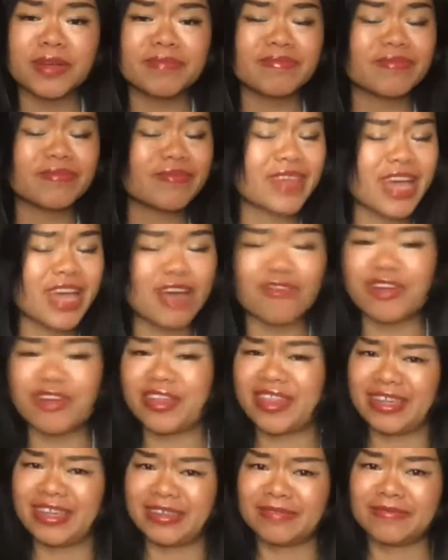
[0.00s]

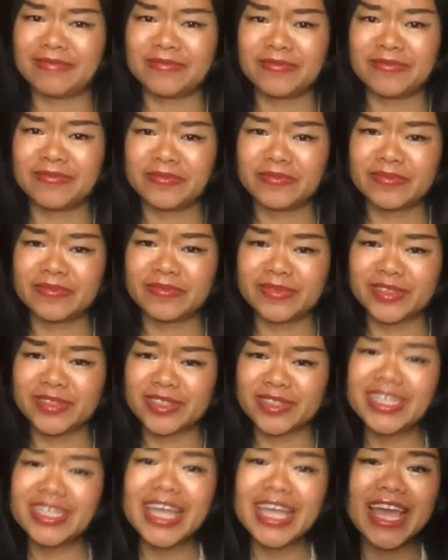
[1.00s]
everything.
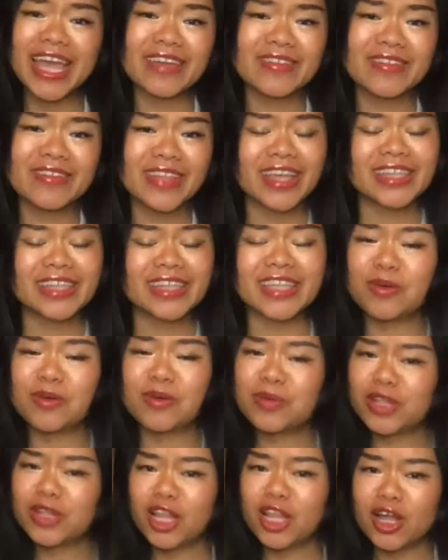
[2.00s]
So today, now we
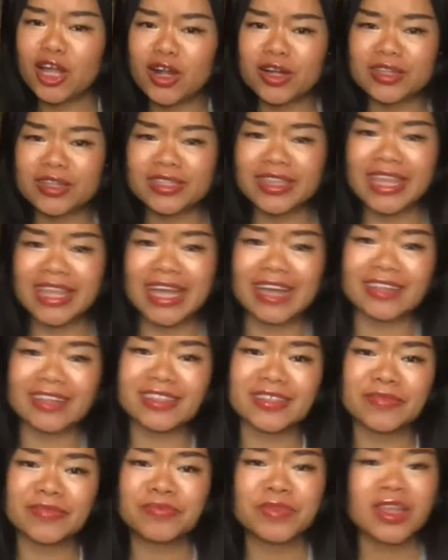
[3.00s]
learn that
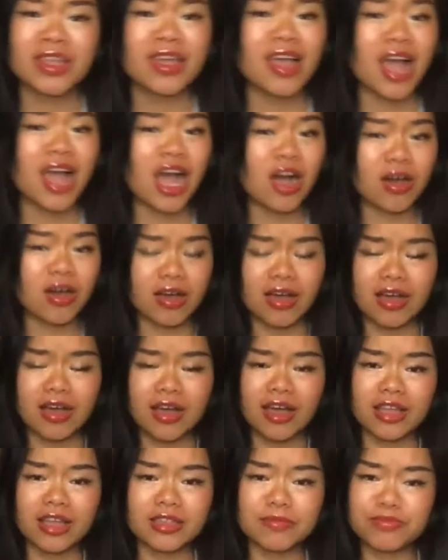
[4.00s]

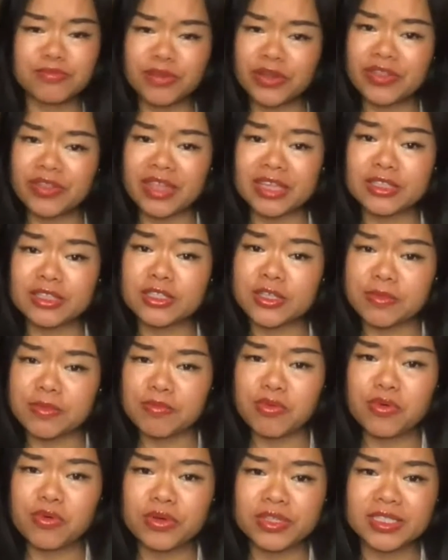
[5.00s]
breathing is
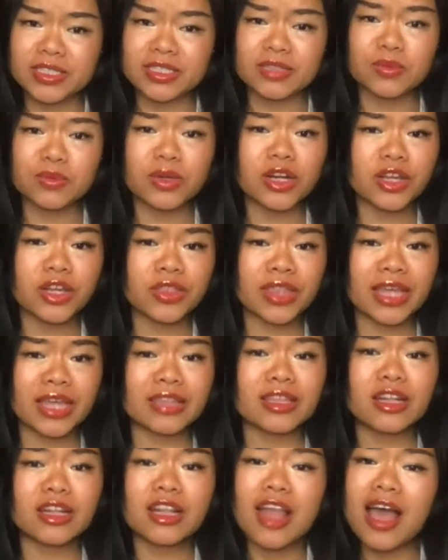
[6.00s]
important. We learn that the
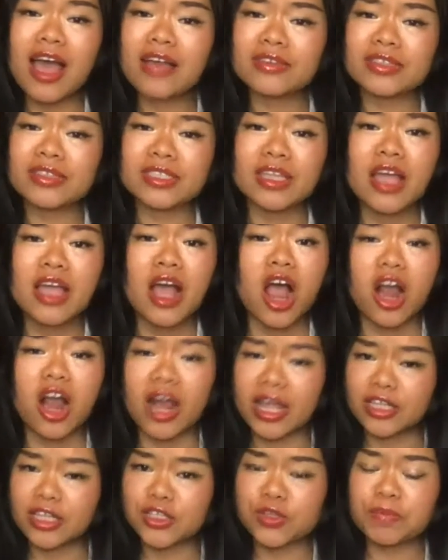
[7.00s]
lungs are
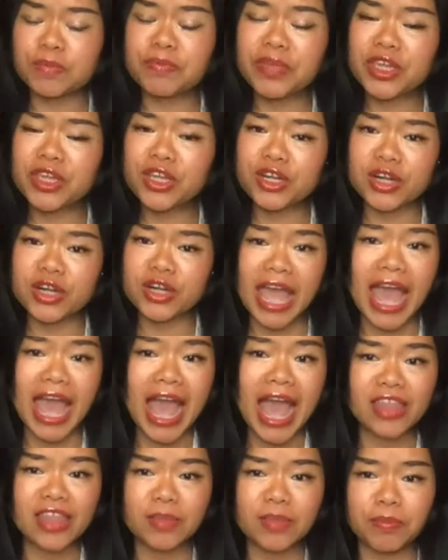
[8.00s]
actually bigger
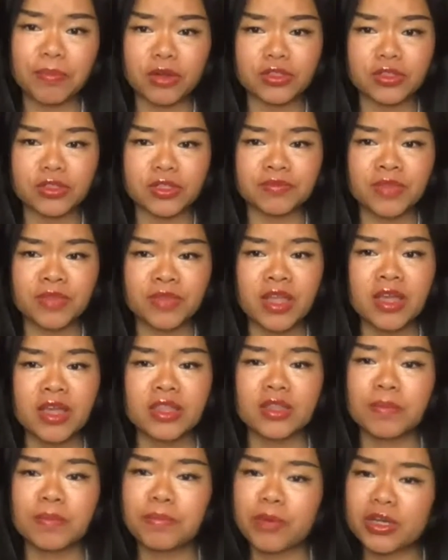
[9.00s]
at the bottom. The
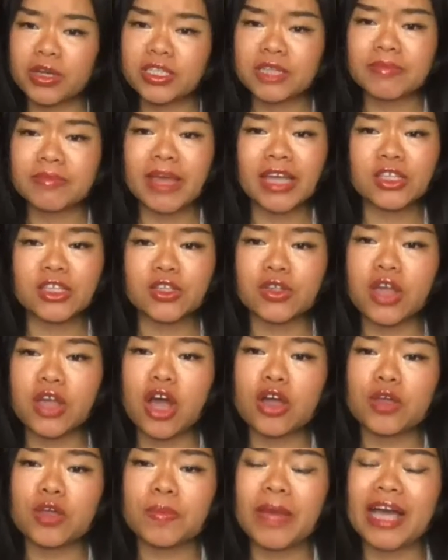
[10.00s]
bottom actually
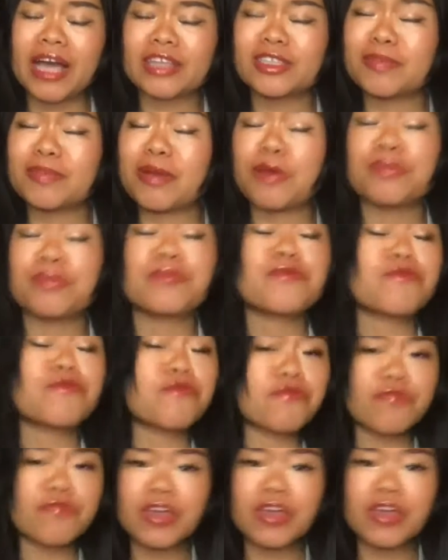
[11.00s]
occupies about
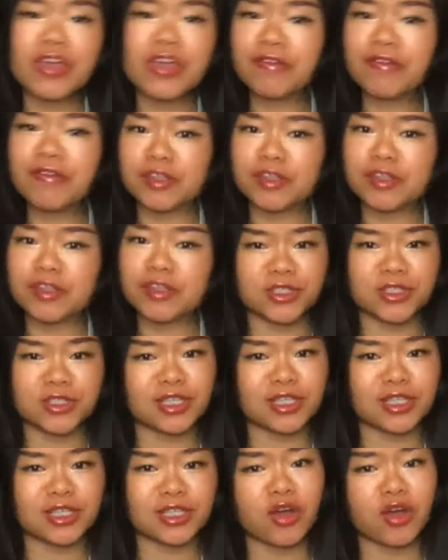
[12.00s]
50% of the
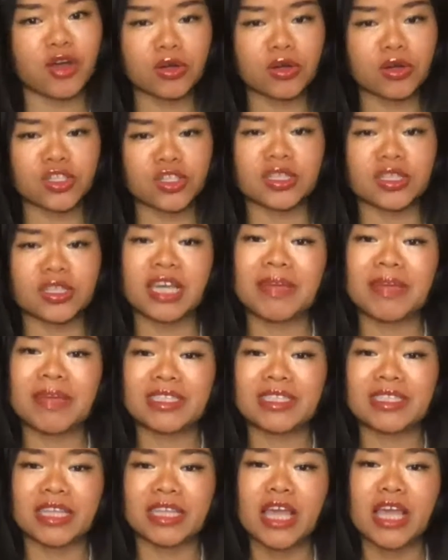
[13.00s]
oxygen
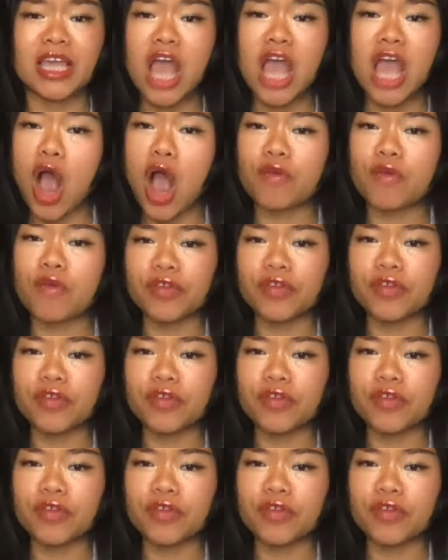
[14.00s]
capacity of your whole